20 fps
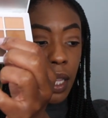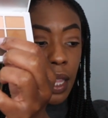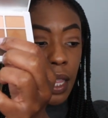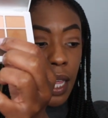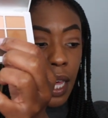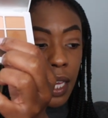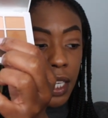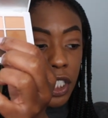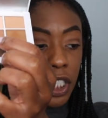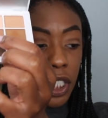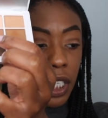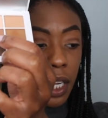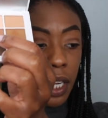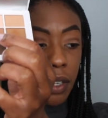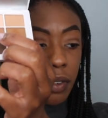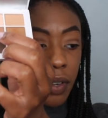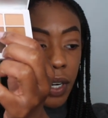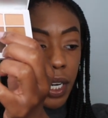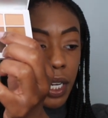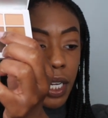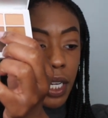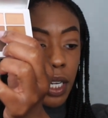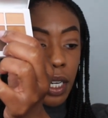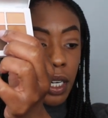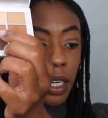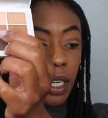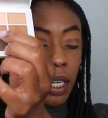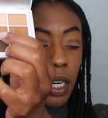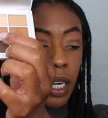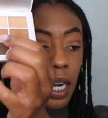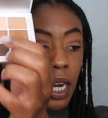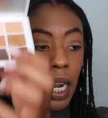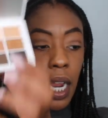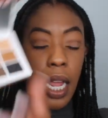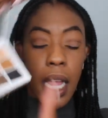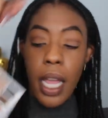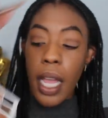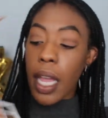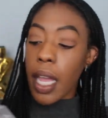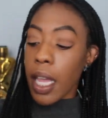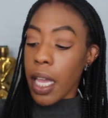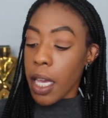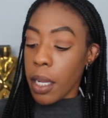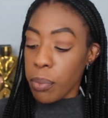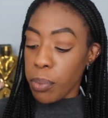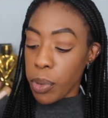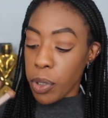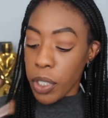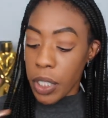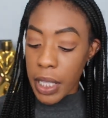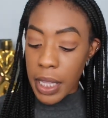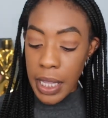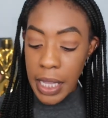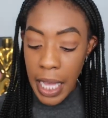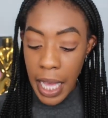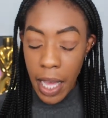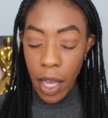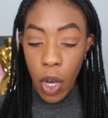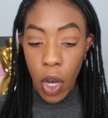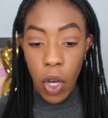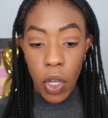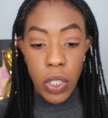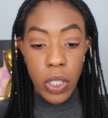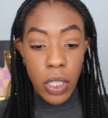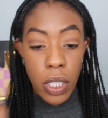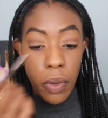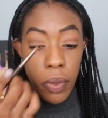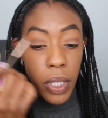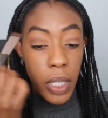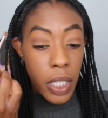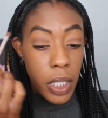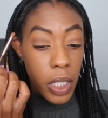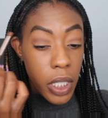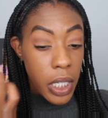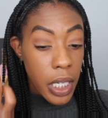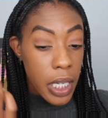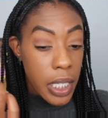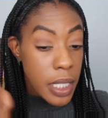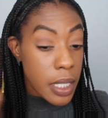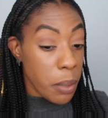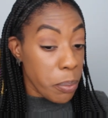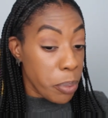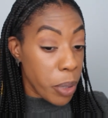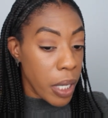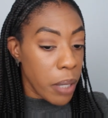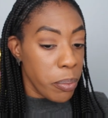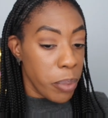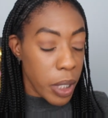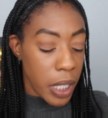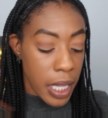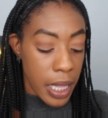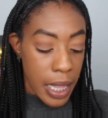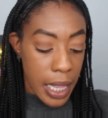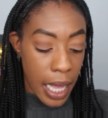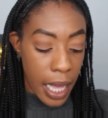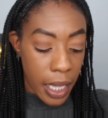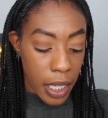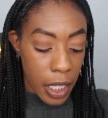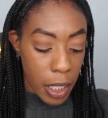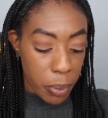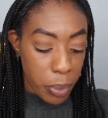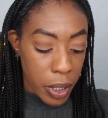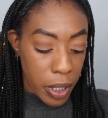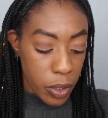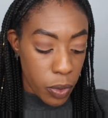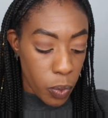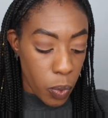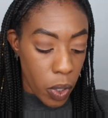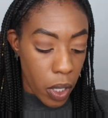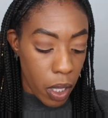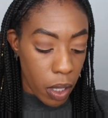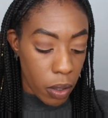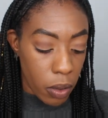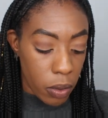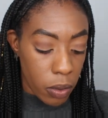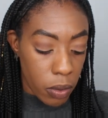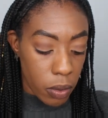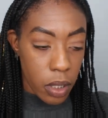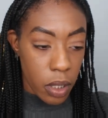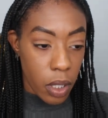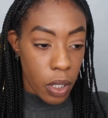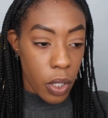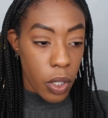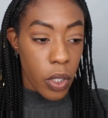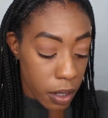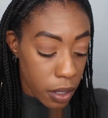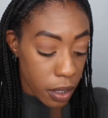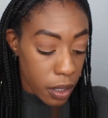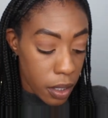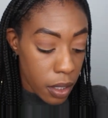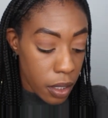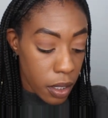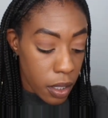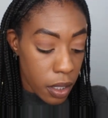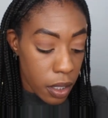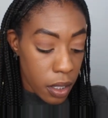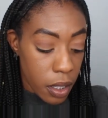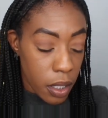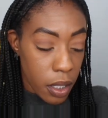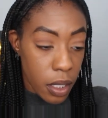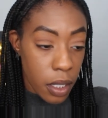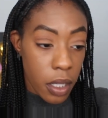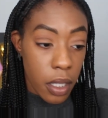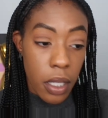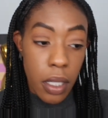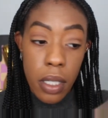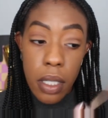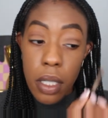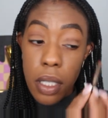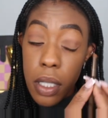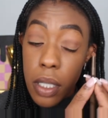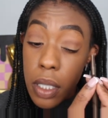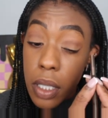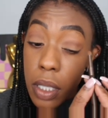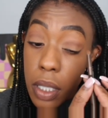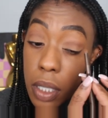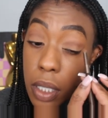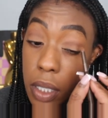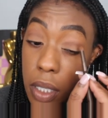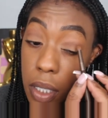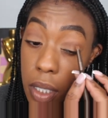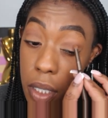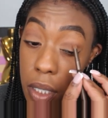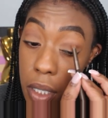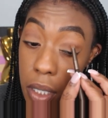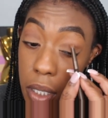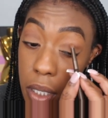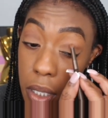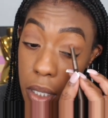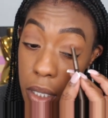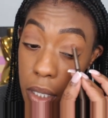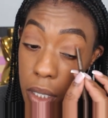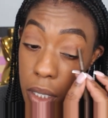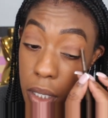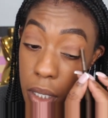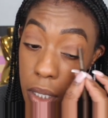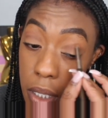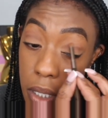that shade right here, and put that also in the crease, but blend that up as well. So I do want that to be my transition shade.